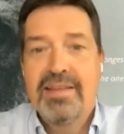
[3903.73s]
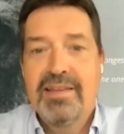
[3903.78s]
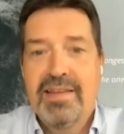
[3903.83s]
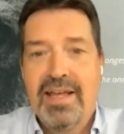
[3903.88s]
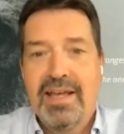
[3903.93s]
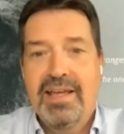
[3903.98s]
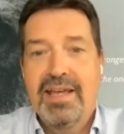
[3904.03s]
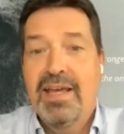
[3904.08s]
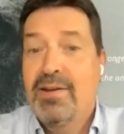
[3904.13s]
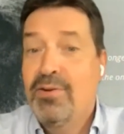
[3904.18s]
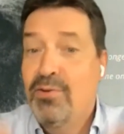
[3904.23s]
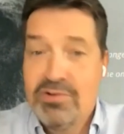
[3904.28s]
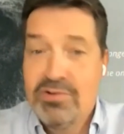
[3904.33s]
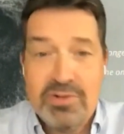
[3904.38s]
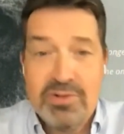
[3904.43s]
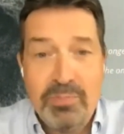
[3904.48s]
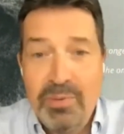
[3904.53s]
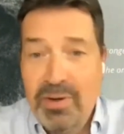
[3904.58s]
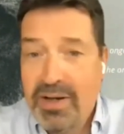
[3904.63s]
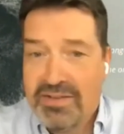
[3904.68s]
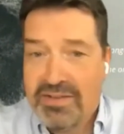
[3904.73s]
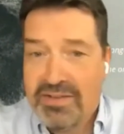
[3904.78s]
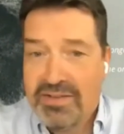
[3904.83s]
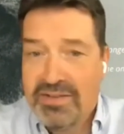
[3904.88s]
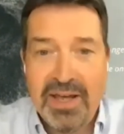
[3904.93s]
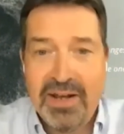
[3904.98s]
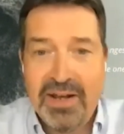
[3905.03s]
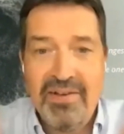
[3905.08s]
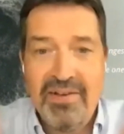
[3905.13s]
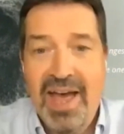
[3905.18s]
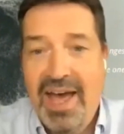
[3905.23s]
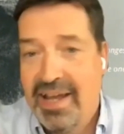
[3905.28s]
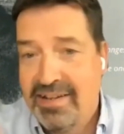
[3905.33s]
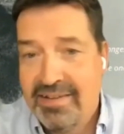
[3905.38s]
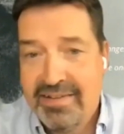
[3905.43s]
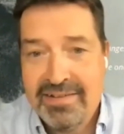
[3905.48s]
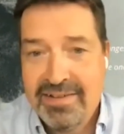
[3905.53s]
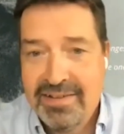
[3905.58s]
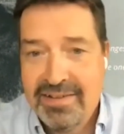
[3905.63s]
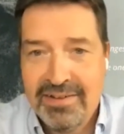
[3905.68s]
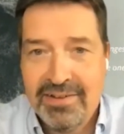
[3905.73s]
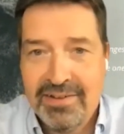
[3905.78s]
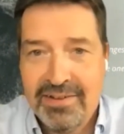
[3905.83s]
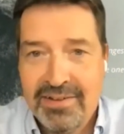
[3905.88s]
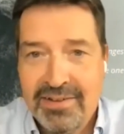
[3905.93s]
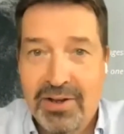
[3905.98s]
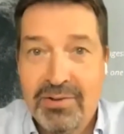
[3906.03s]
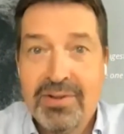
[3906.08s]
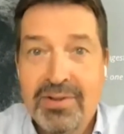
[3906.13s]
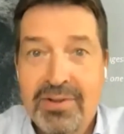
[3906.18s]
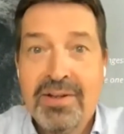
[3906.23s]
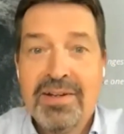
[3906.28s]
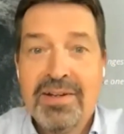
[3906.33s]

Yeah, and also bring some kind of hat, you know.